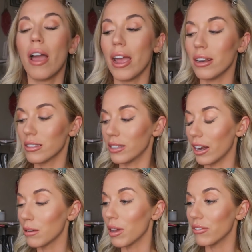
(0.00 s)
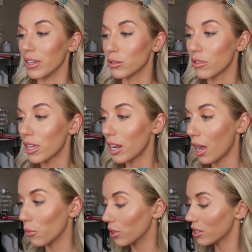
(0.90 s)
and setting my face with it.
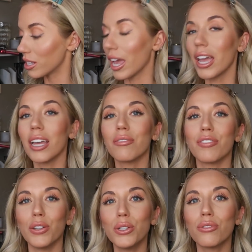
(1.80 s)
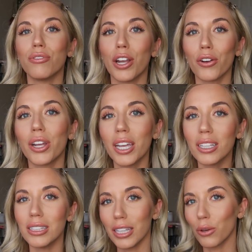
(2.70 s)
I will say it feels
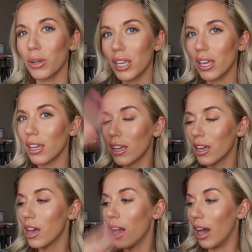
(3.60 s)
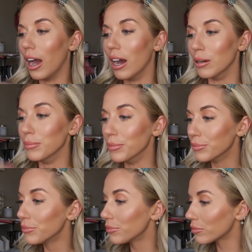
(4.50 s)
very liquidy,
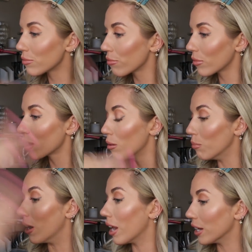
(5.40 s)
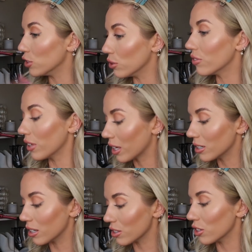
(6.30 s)
but I do feel like
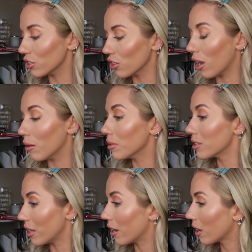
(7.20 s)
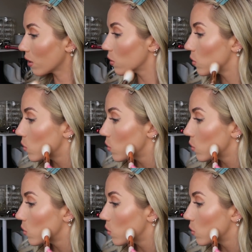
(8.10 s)
it does a good job setting.